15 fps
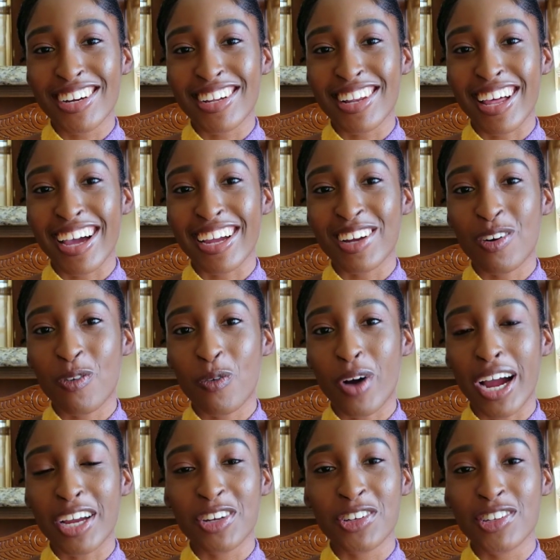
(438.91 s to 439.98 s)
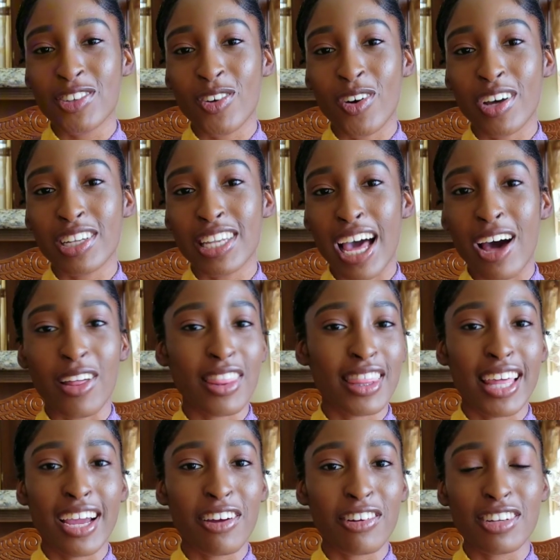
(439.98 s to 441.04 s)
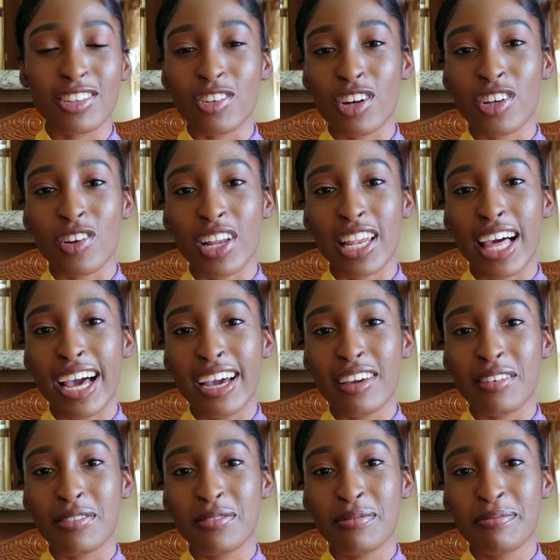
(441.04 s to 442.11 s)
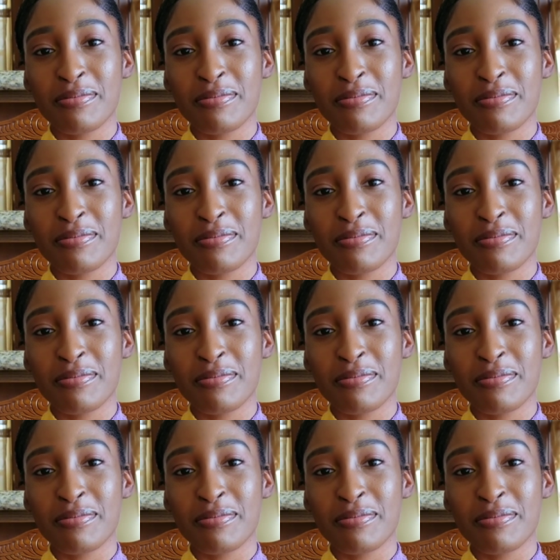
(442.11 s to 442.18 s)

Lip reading: like why you're not out there enjoying your life.